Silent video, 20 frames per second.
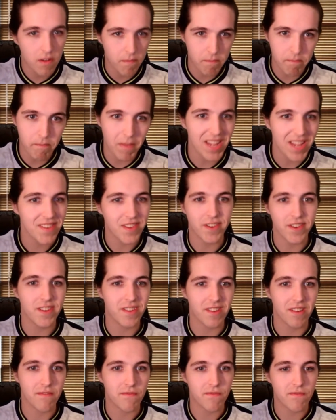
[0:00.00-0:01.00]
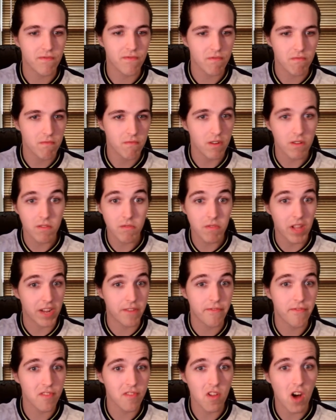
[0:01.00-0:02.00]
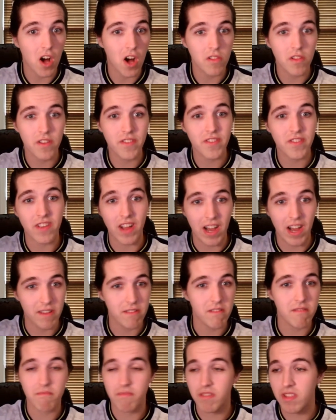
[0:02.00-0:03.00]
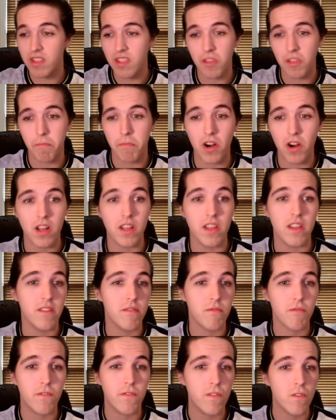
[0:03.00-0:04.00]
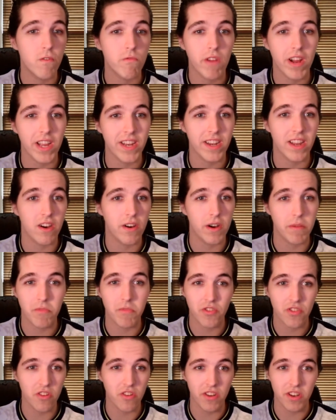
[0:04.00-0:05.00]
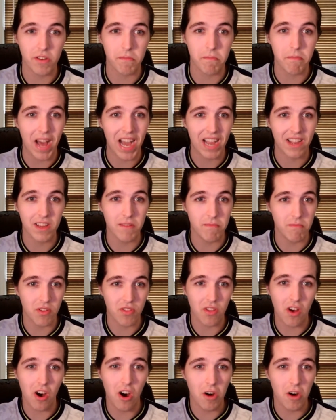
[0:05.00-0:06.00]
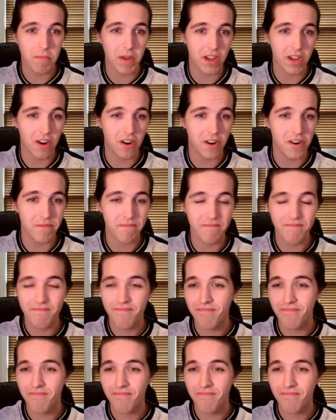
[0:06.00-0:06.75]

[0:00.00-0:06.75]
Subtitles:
Mason isn't, flawless, but for right now, I'm just going to back him with all my heart.